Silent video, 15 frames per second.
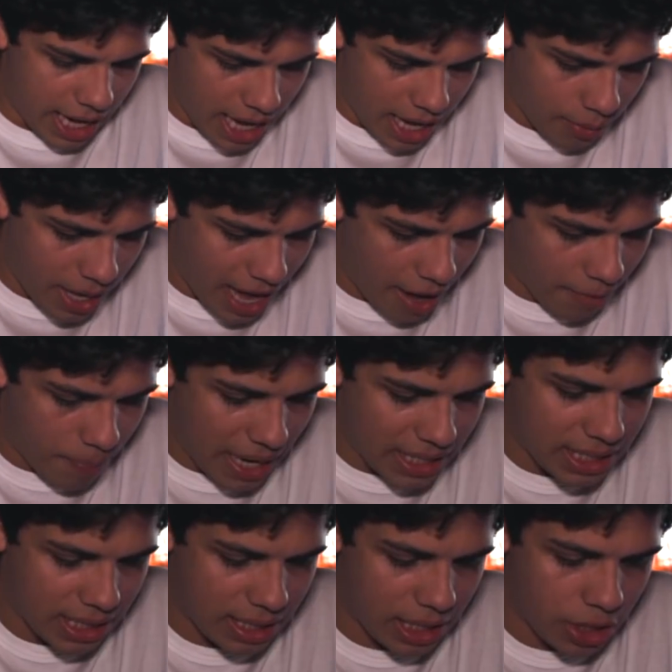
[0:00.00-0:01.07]
here we have
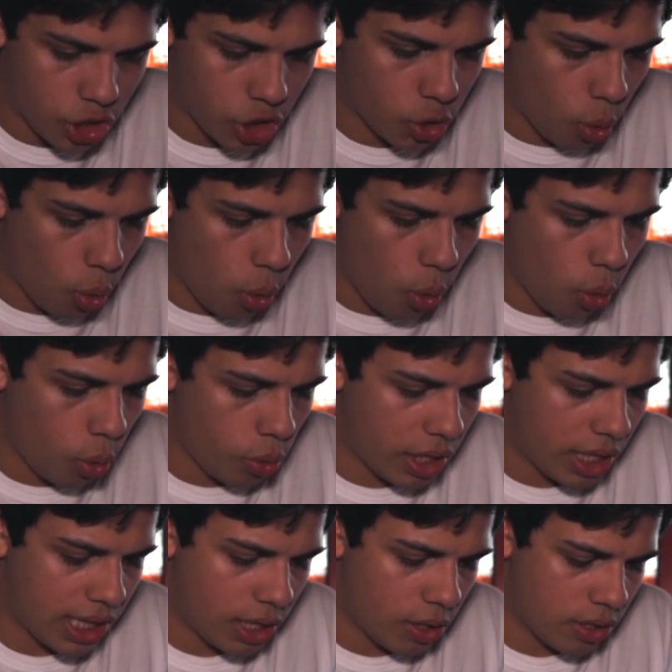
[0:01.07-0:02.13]
basically just all
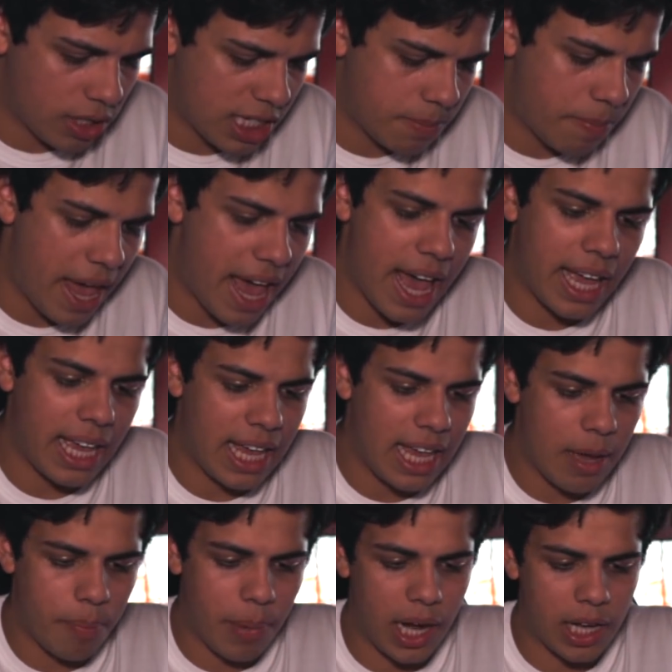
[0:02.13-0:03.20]
the little spare
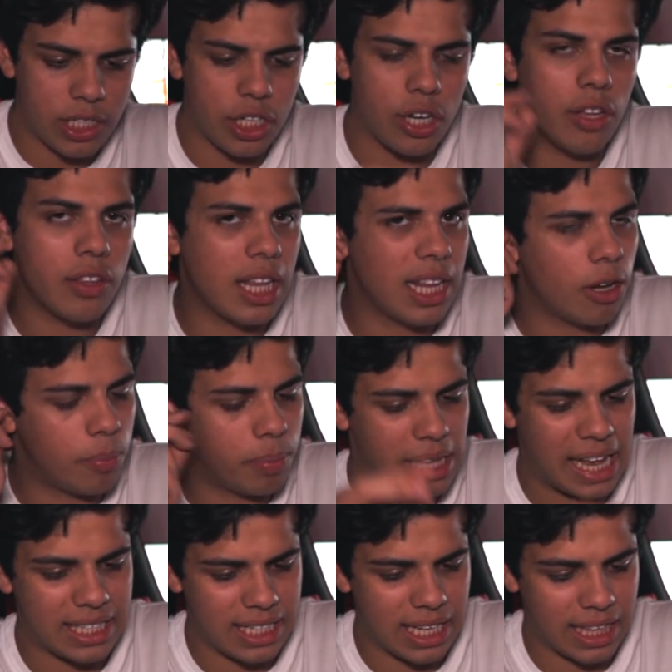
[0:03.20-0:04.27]
earbuds, you know, the little
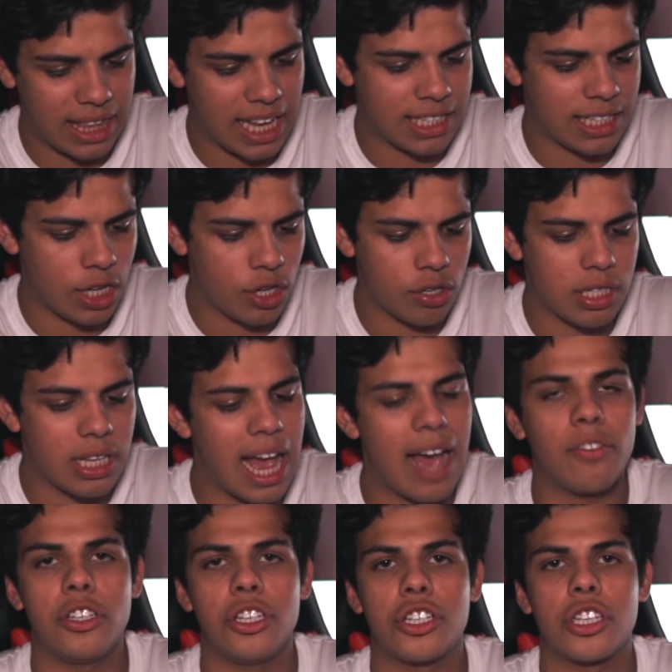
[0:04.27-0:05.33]
plastic things that you used to
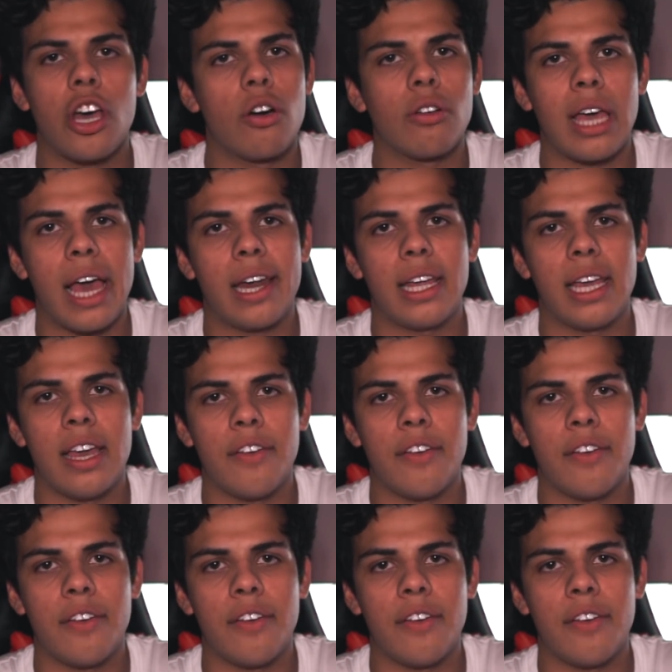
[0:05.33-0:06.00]
have in your Skull Candy